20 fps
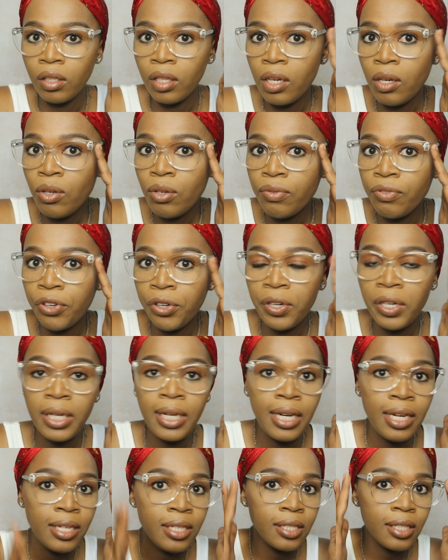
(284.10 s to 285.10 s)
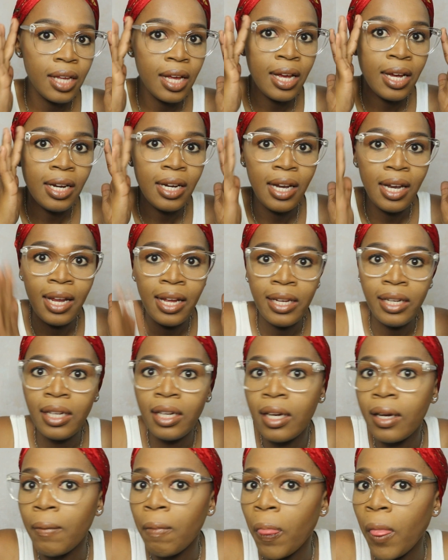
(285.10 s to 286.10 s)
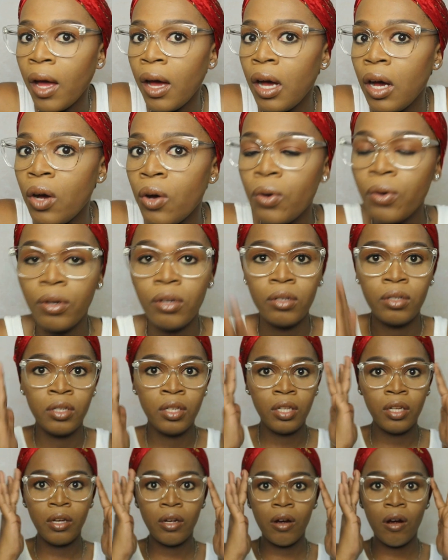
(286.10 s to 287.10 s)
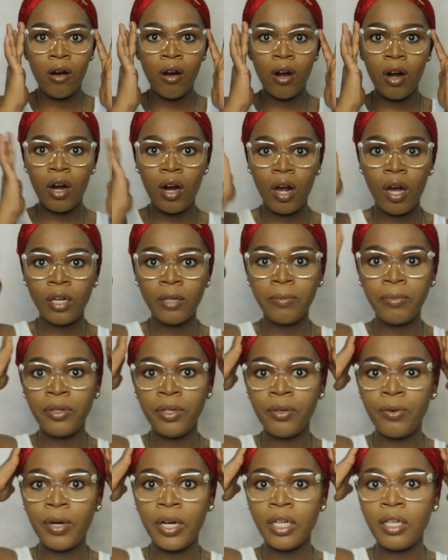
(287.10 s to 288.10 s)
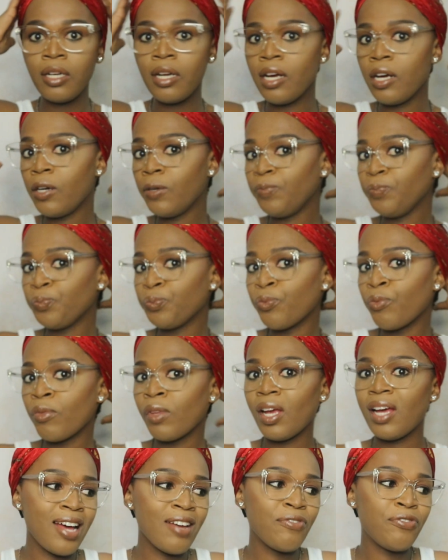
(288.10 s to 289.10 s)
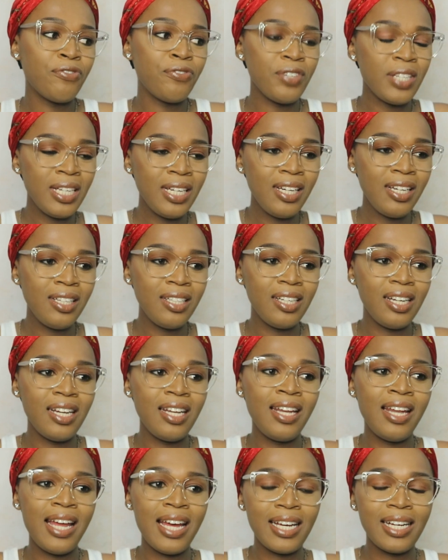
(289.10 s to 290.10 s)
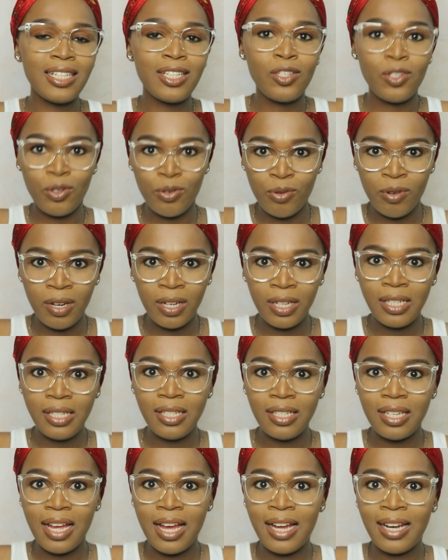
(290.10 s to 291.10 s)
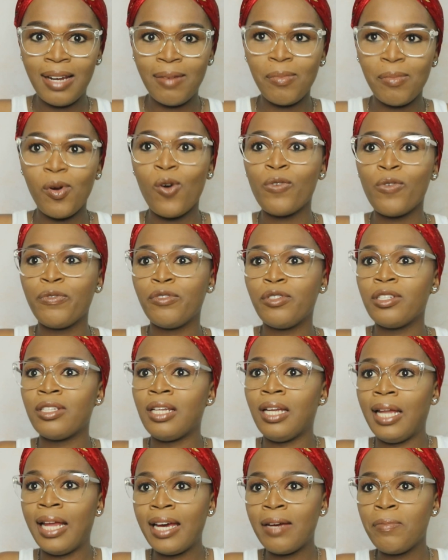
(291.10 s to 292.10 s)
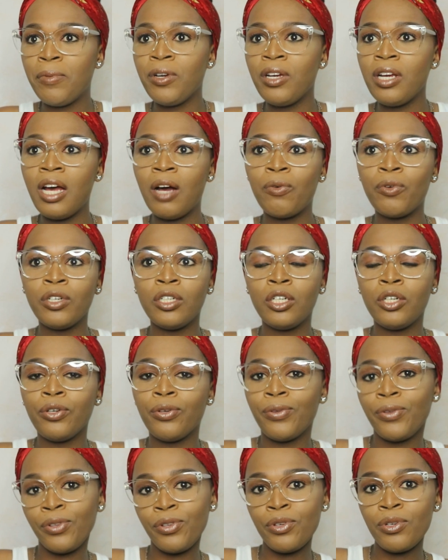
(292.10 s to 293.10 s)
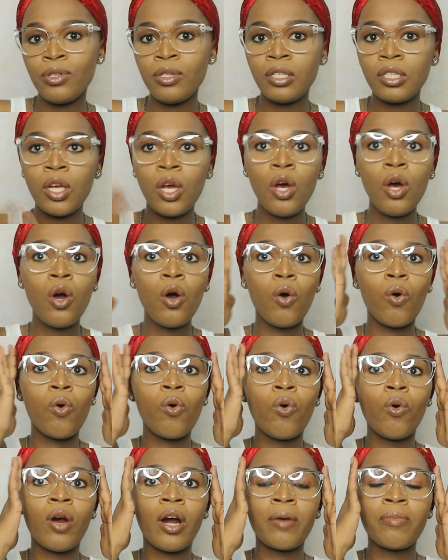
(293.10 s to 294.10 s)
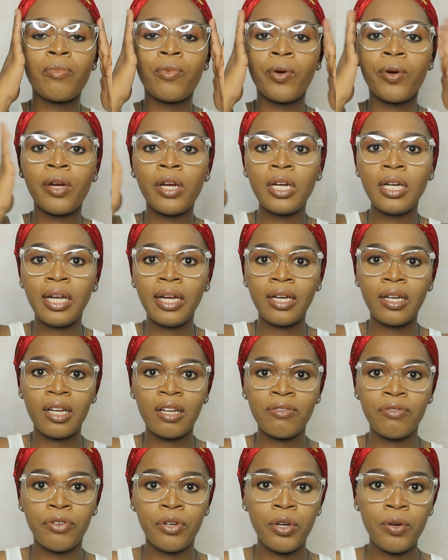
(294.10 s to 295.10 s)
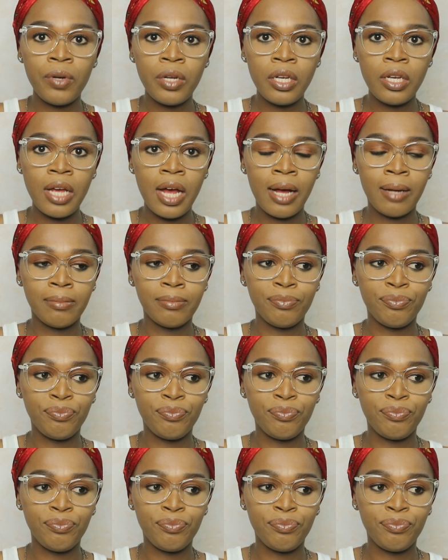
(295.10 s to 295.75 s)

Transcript: They look very nice. I like how they are on me right now. I feel like a student and I'm off to the library. I want to look cute, or I'm wearing like a very